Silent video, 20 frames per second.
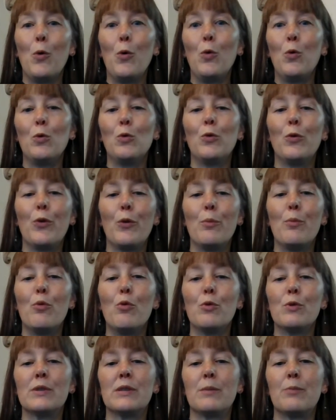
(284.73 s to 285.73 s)
All the
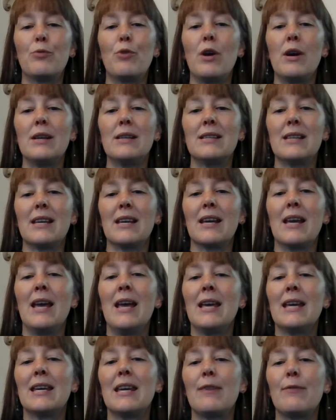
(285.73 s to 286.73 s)
more surprising,
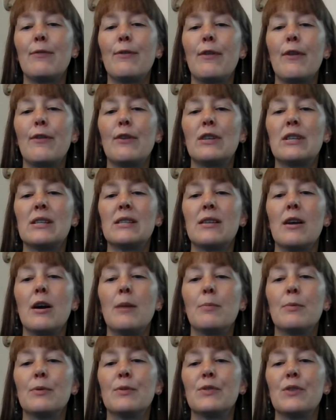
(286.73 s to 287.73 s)
given that the
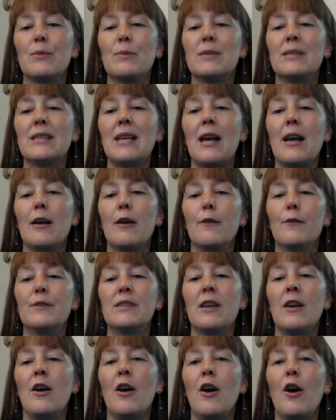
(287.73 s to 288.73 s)
disciples
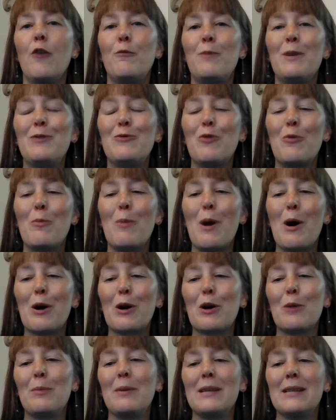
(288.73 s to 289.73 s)
themselves have been
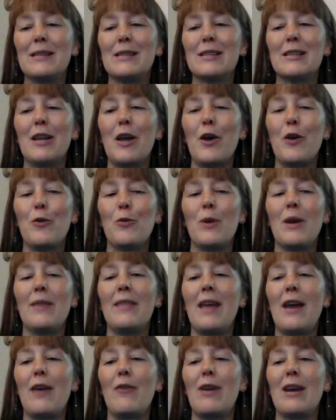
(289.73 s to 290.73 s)
remarkably slow
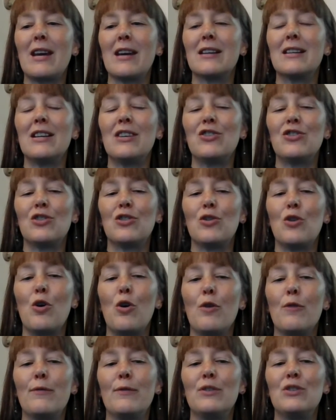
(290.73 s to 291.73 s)
in their recognition
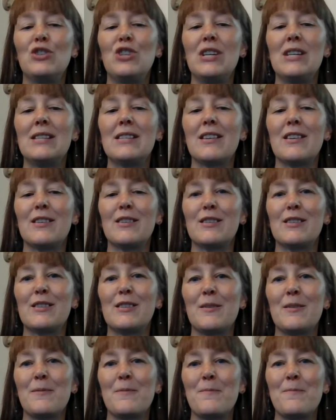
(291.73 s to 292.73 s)
of
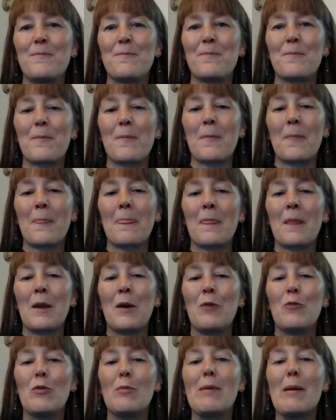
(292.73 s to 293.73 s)
Jesus.
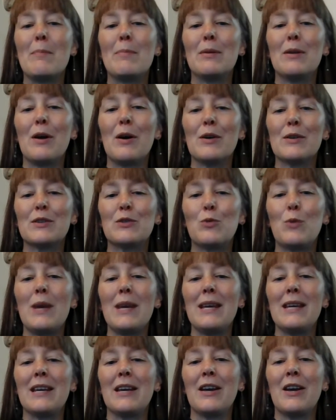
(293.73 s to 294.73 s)
Remember last
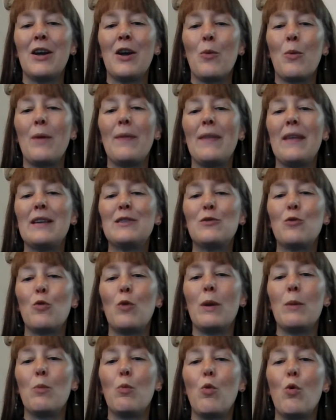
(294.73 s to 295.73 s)
week when they saw
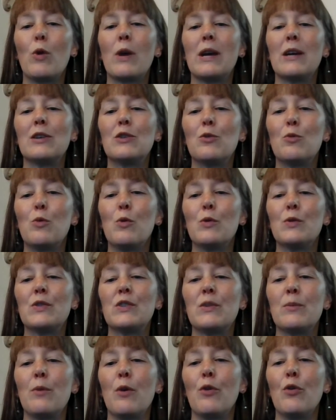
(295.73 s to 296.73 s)
him walking
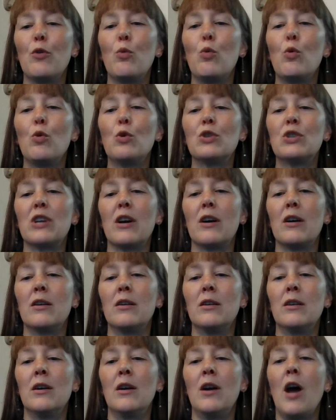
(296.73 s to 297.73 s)
towards them on the water
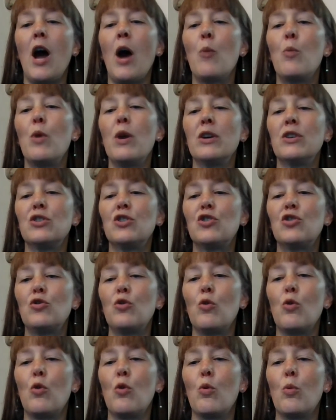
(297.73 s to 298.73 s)
and weren't
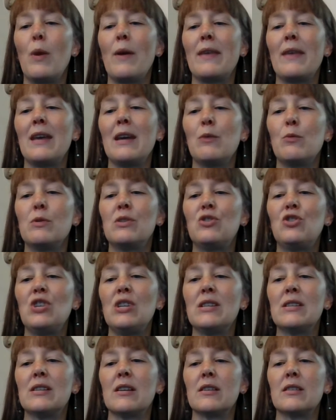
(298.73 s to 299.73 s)
sure whether it was
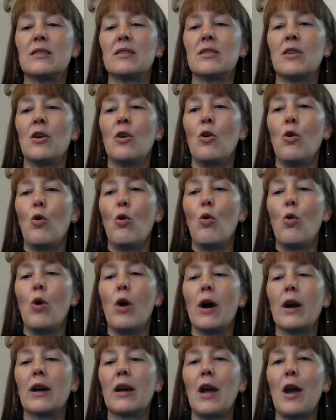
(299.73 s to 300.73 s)
Jesus or
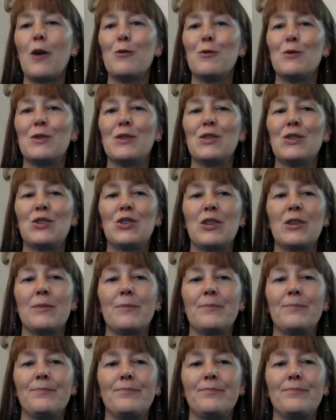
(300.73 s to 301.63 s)
a ghost.